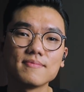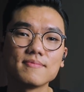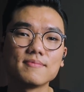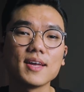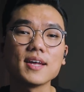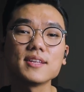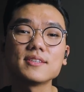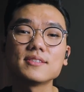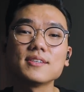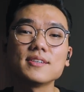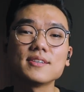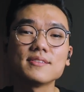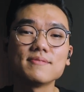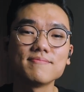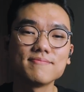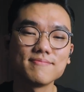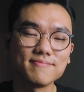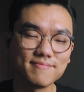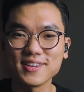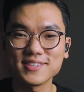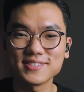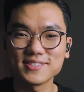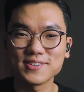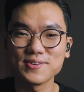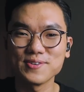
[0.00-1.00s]
That's it.
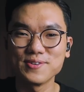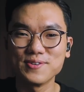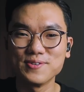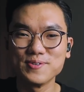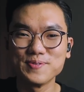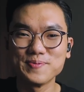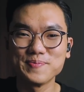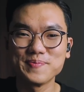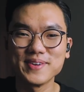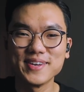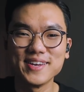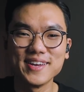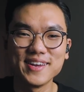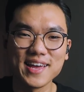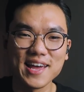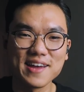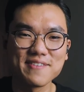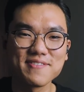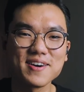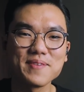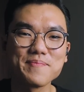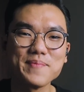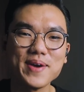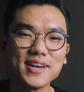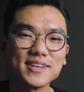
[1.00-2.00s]
That's how you loop
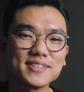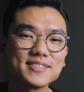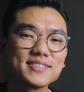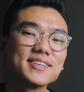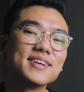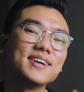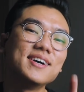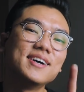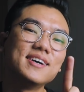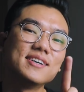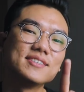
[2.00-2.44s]
Ava Max